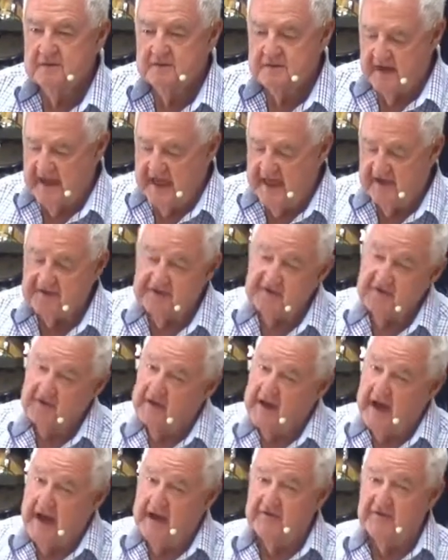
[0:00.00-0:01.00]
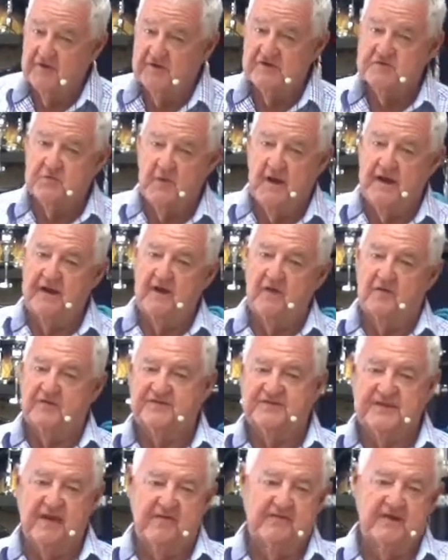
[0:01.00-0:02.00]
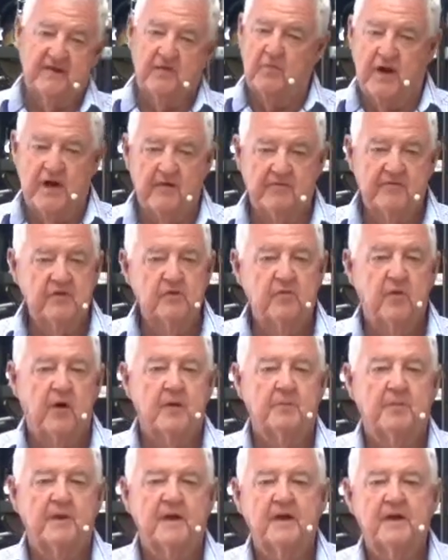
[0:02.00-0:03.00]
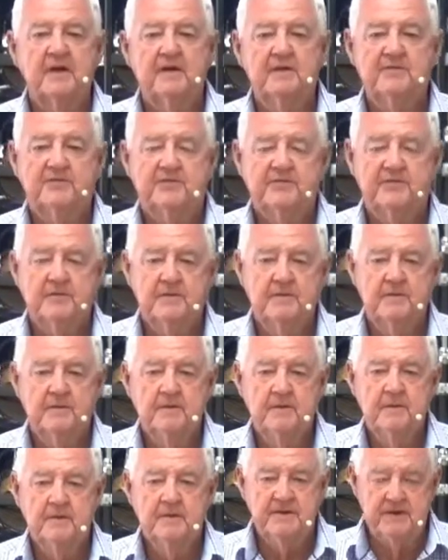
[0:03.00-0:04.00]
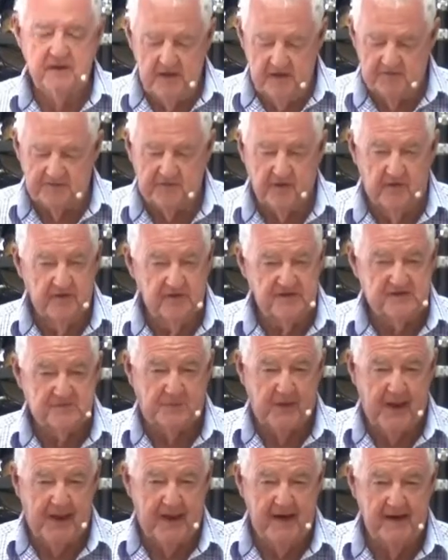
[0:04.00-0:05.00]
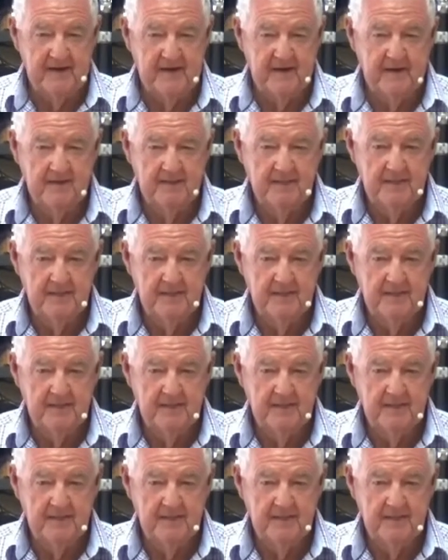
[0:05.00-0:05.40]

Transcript: that has 120 or 70, whatever you want to believe, years on this planet.